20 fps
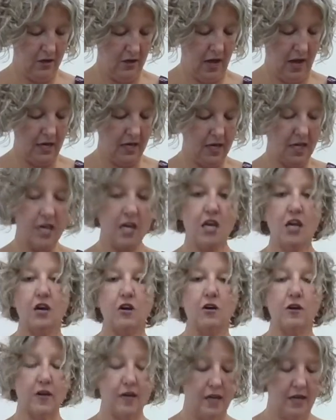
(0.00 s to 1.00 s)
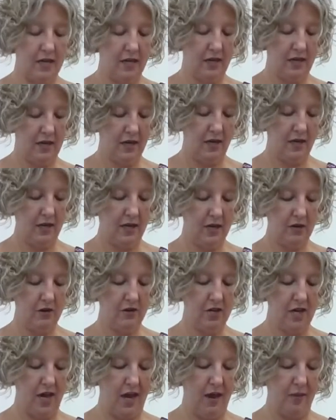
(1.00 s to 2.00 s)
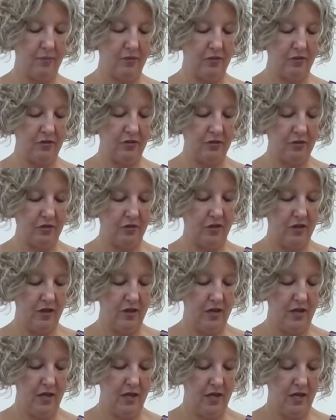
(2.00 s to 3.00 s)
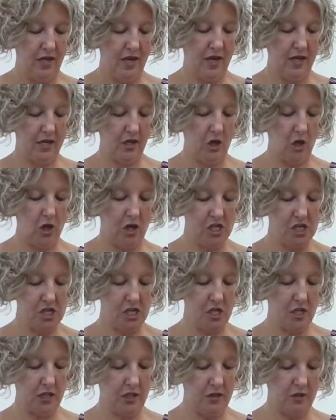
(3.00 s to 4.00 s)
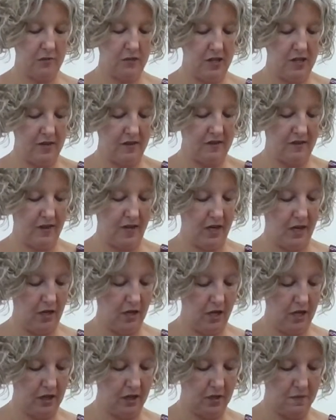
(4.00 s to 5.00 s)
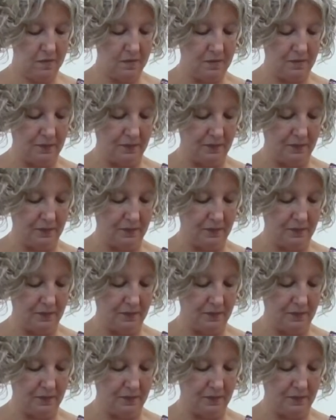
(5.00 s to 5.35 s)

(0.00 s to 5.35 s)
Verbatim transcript: I can hear it. I can hear the apples kind of crunching a little bit as I cut them.